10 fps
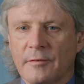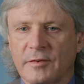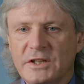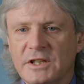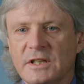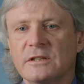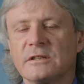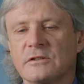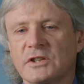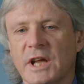
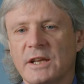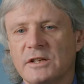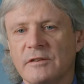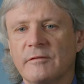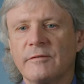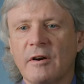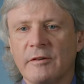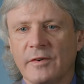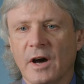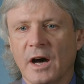Fiji's changing
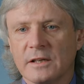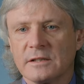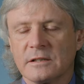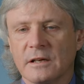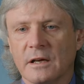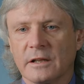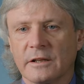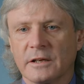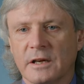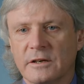very fast. Uh, the,
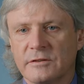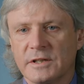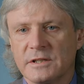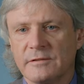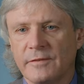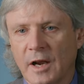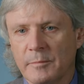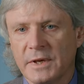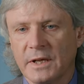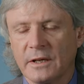the country is
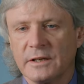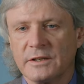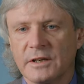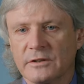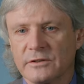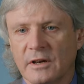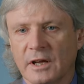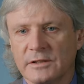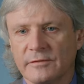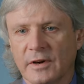developing and
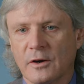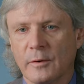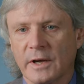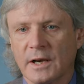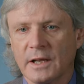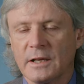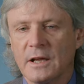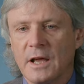industrializing very quickly.